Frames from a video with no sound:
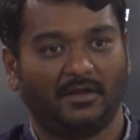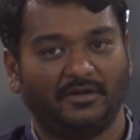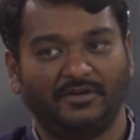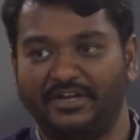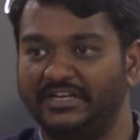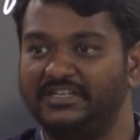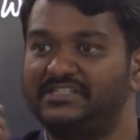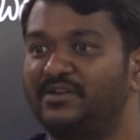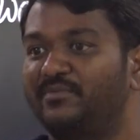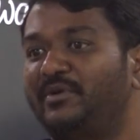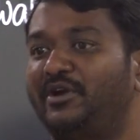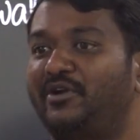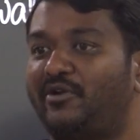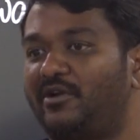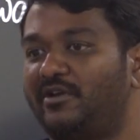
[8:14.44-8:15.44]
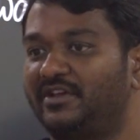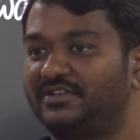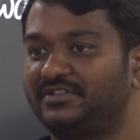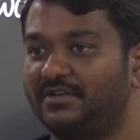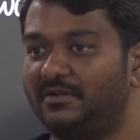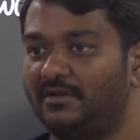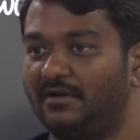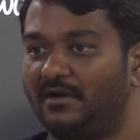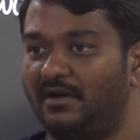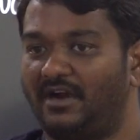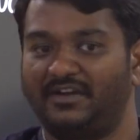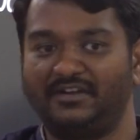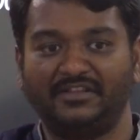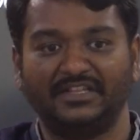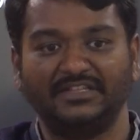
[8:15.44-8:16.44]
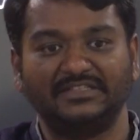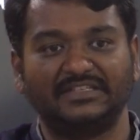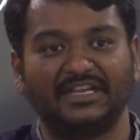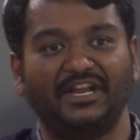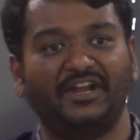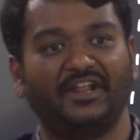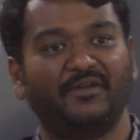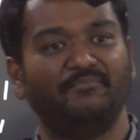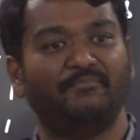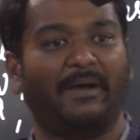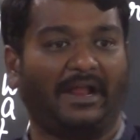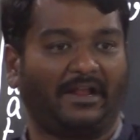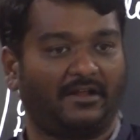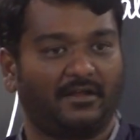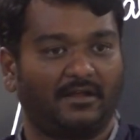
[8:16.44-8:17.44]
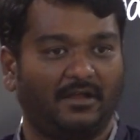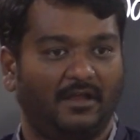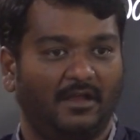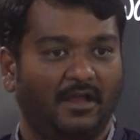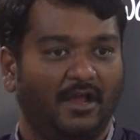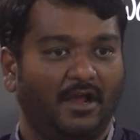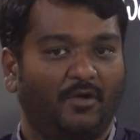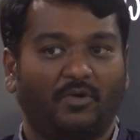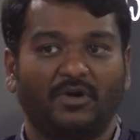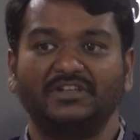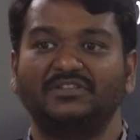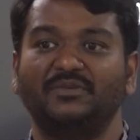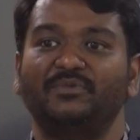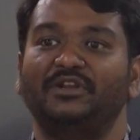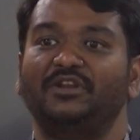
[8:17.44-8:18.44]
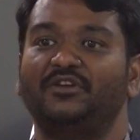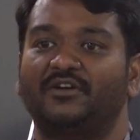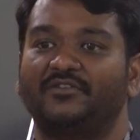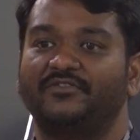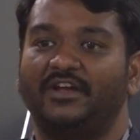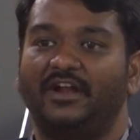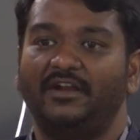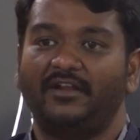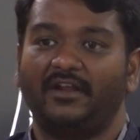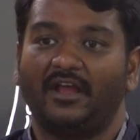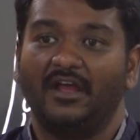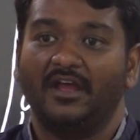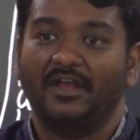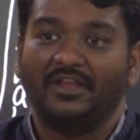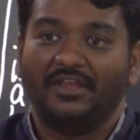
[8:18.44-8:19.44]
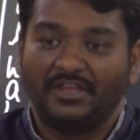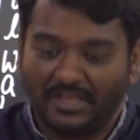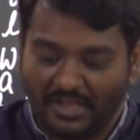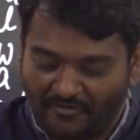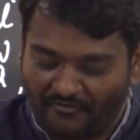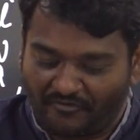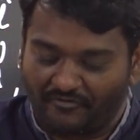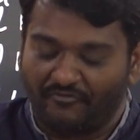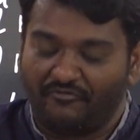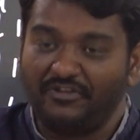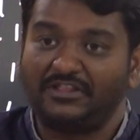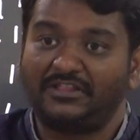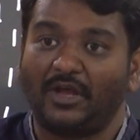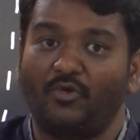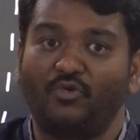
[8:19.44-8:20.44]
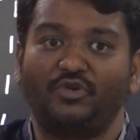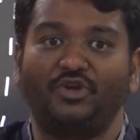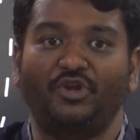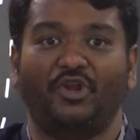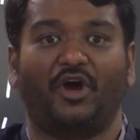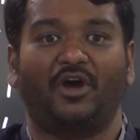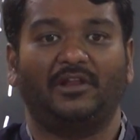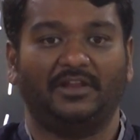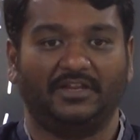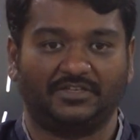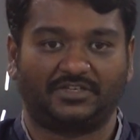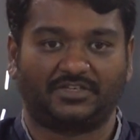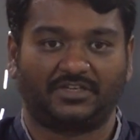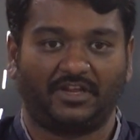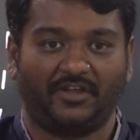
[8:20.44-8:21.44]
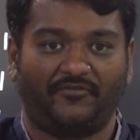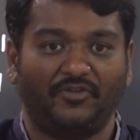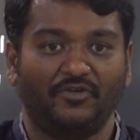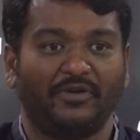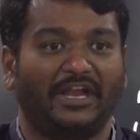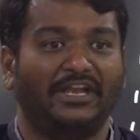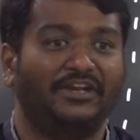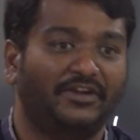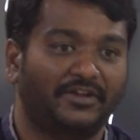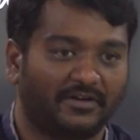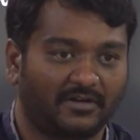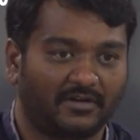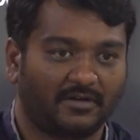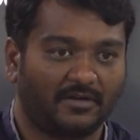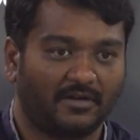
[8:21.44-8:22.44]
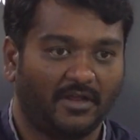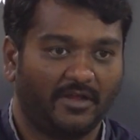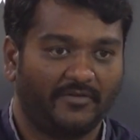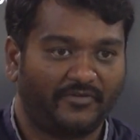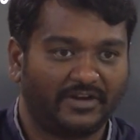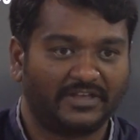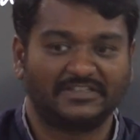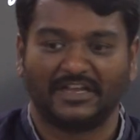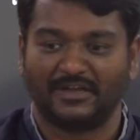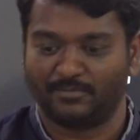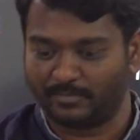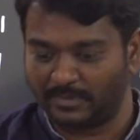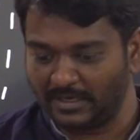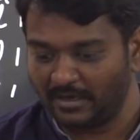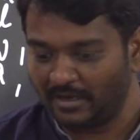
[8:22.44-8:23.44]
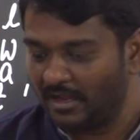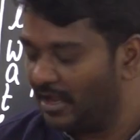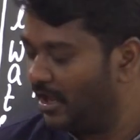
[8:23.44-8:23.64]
did some interrogation and then send him back. What is the meaning of that? If without knowledge, if you enter, for example,